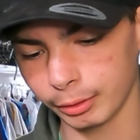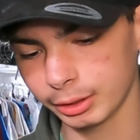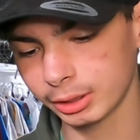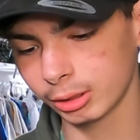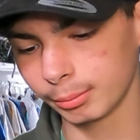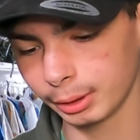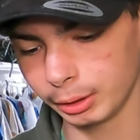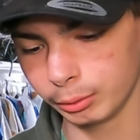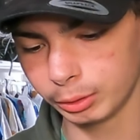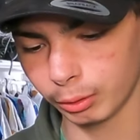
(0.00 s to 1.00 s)
This is going to bring
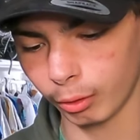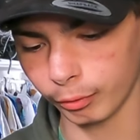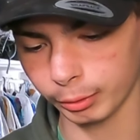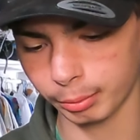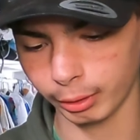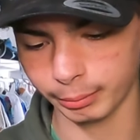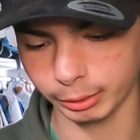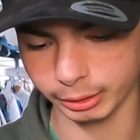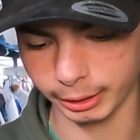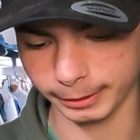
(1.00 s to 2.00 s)
you to all of your
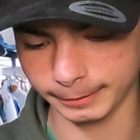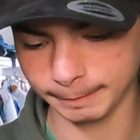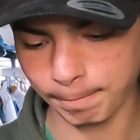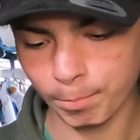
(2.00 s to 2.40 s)
parameter settings.